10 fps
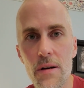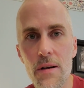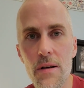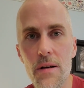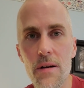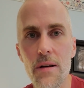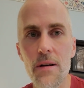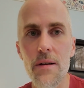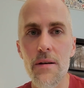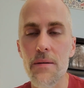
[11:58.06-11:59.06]

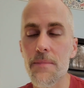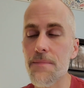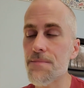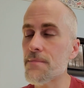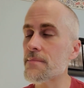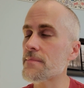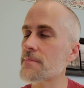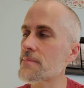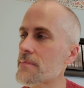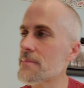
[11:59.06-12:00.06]

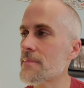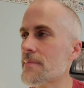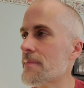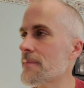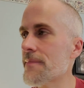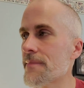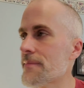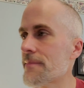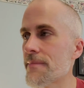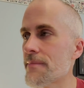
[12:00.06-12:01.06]

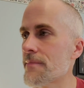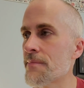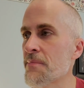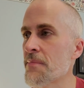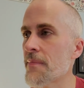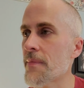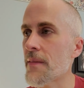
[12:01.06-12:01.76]
Nothing is said.